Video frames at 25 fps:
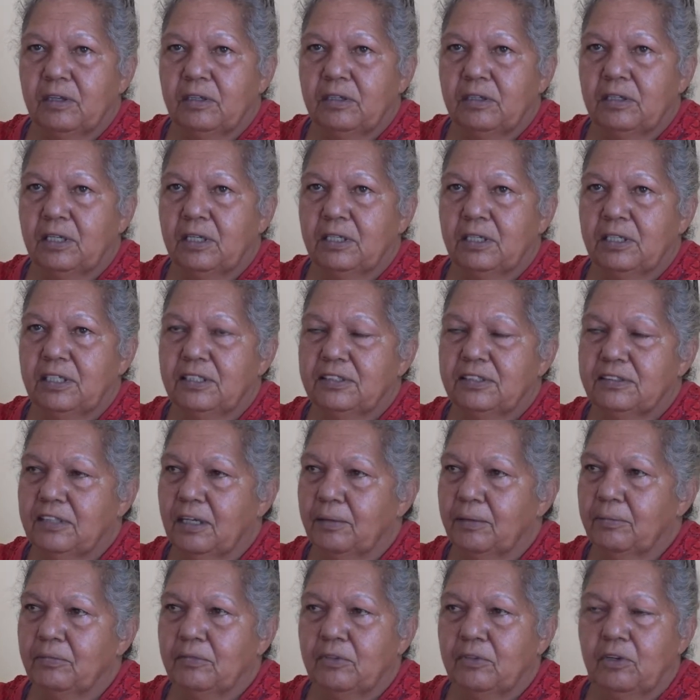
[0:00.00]
You know, there's
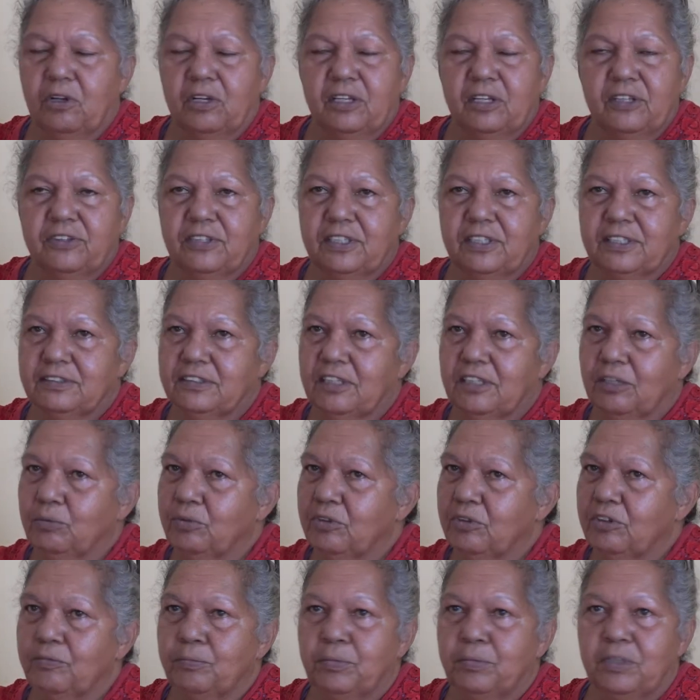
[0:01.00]
some lot of things that
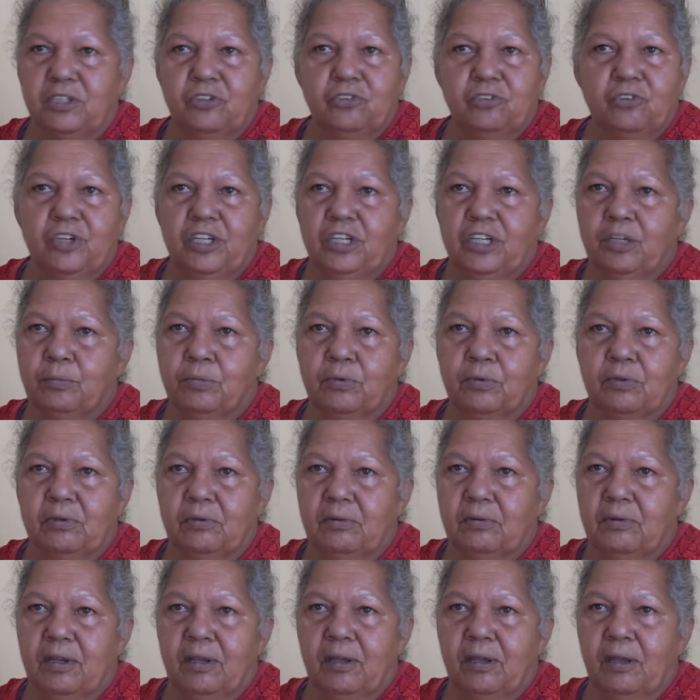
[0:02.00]
would have been
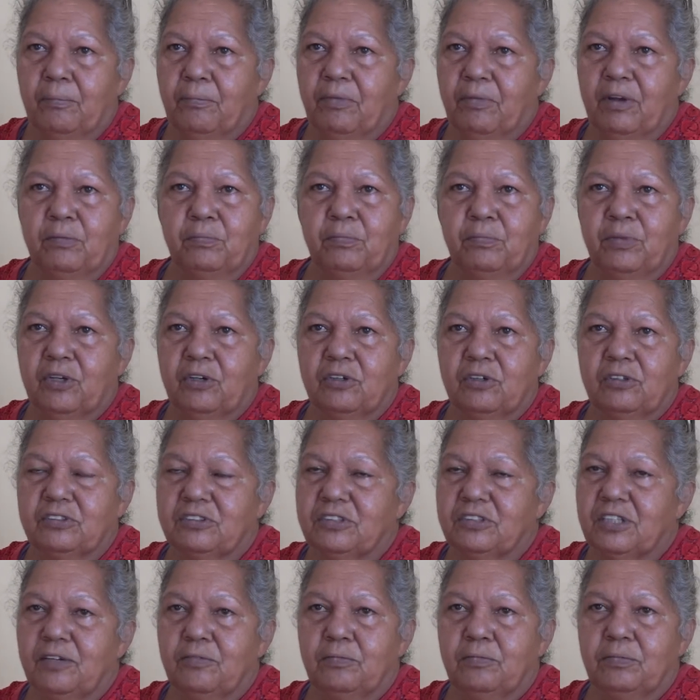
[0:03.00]
treatable, but
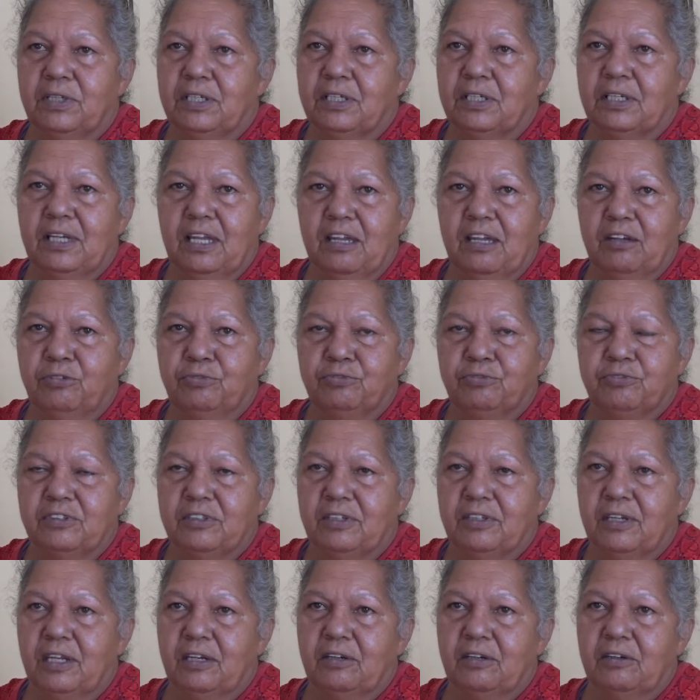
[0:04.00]
because they've been left
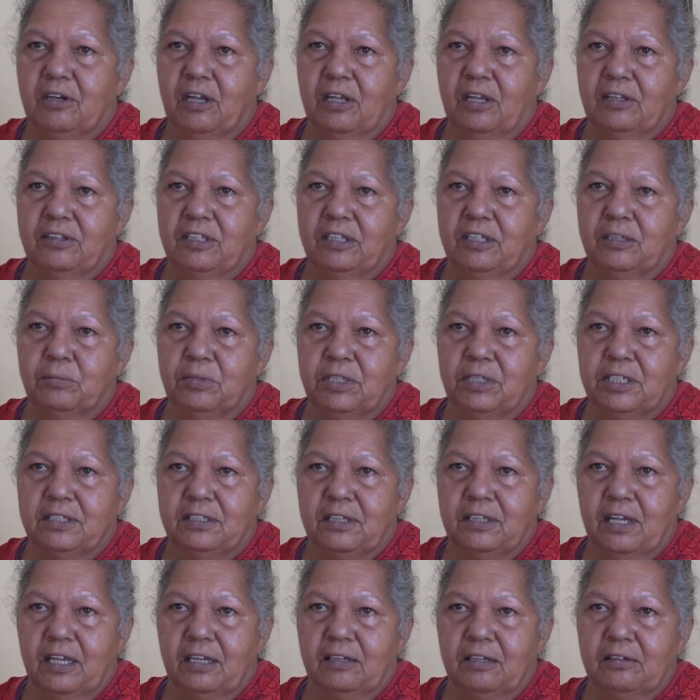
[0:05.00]
and nothing been
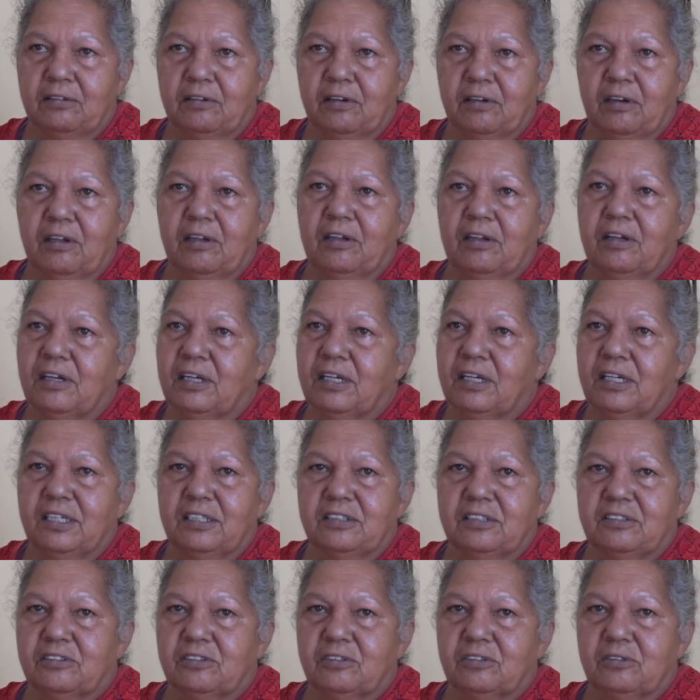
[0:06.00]
done,
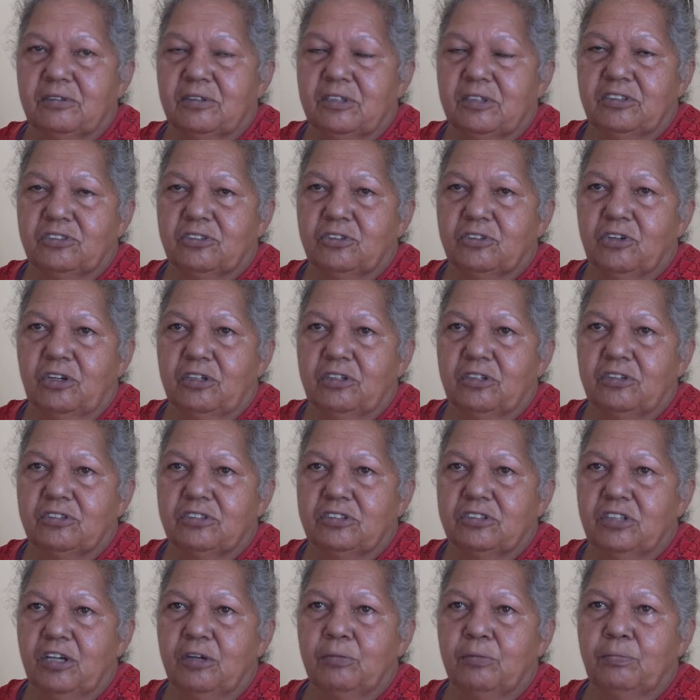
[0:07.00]
it's gotten
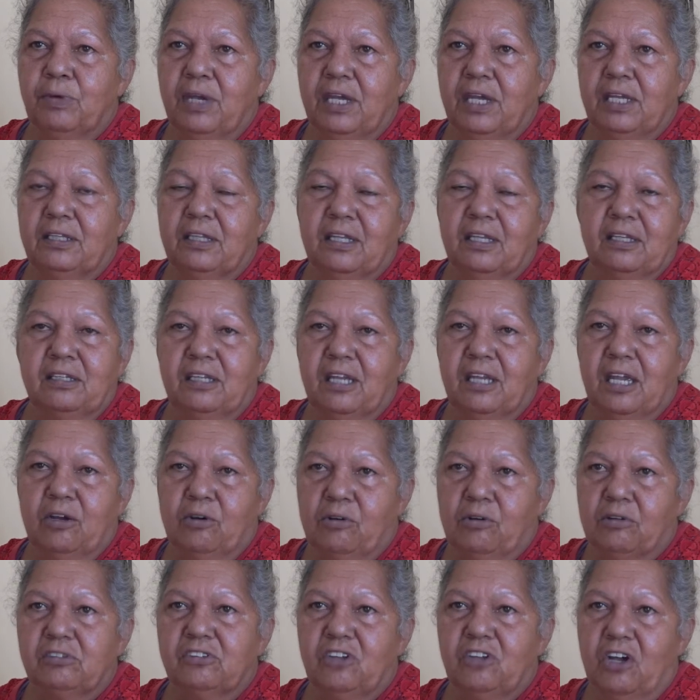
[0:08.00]
so bad that they're
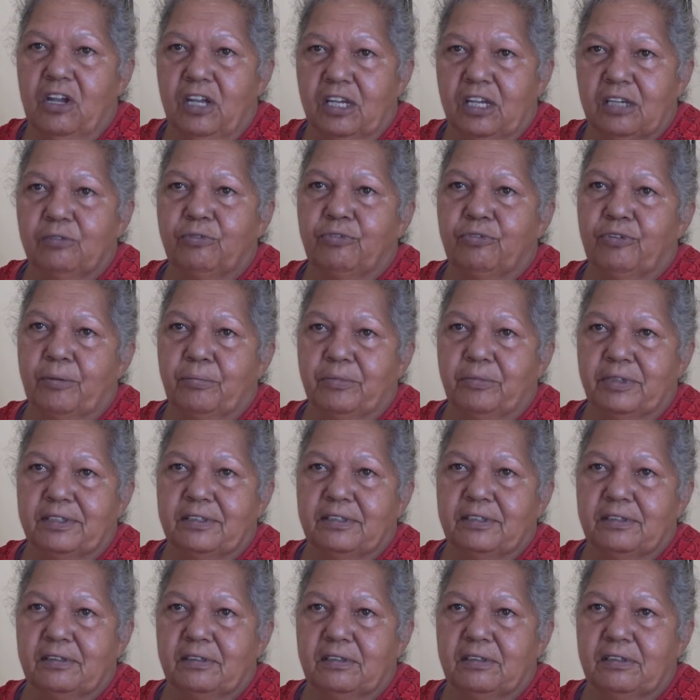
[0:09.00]
all dying from it.
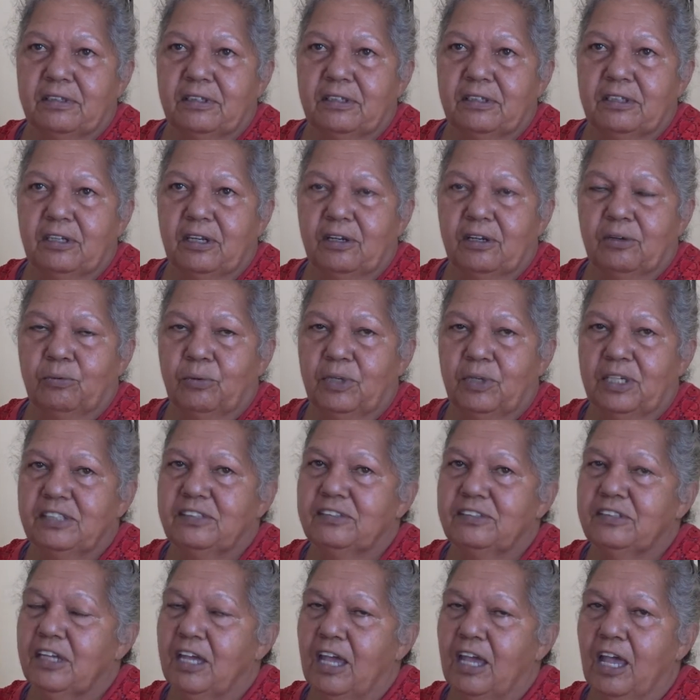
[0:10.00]
You know,
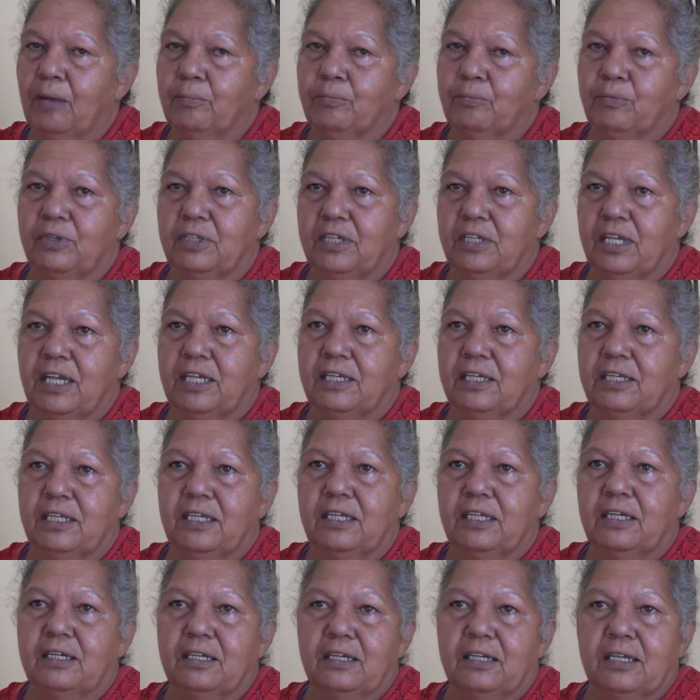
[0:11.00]
where's the help when they
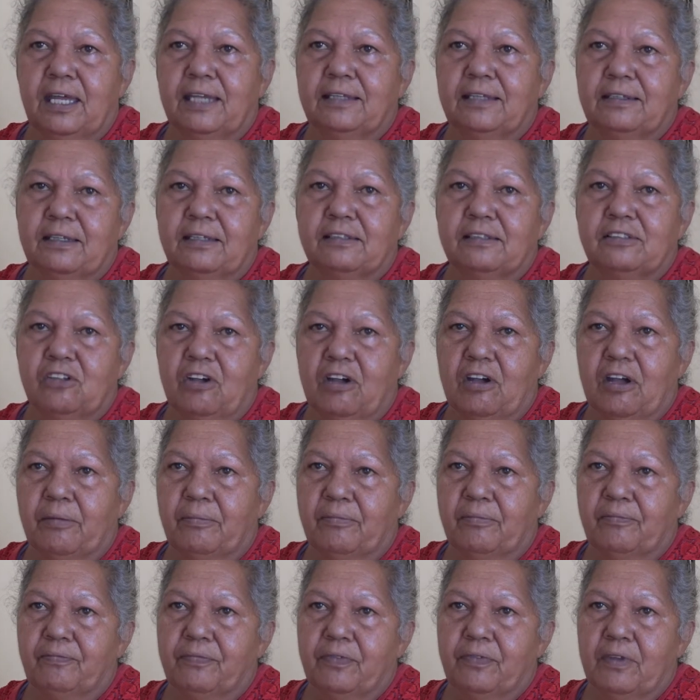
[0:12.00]
needed it at the
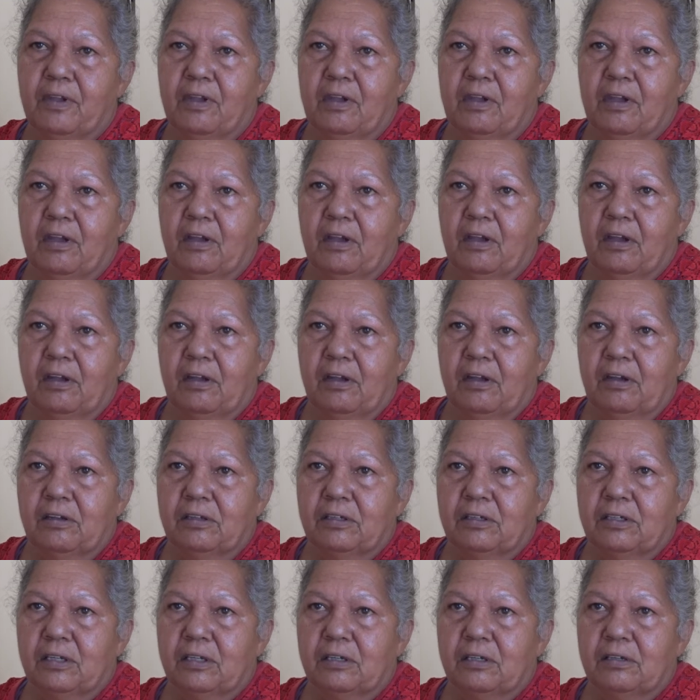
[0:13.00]
time?
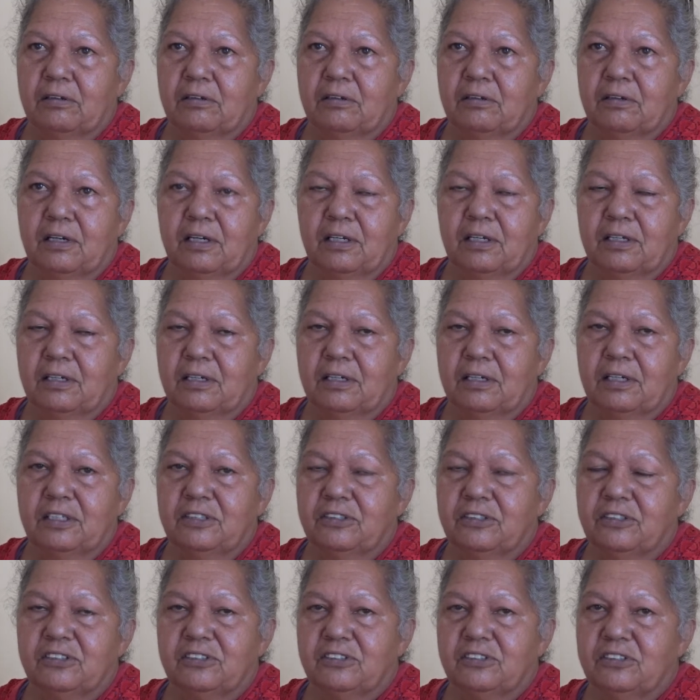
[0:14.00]
You know, I
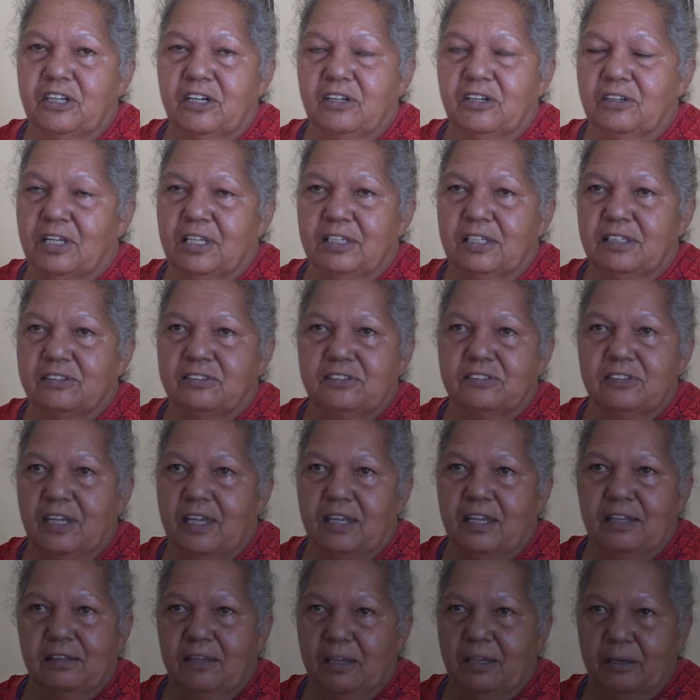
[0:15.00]
just don't
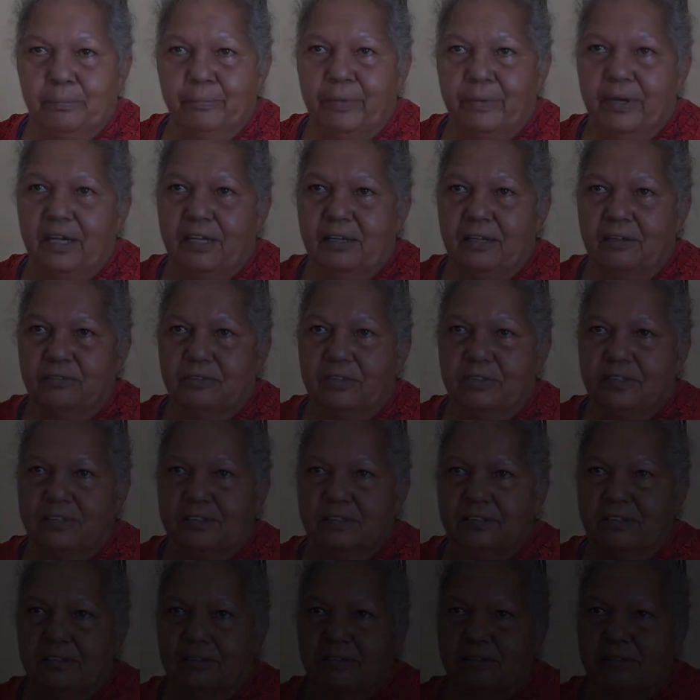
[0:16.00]
understand that part of it.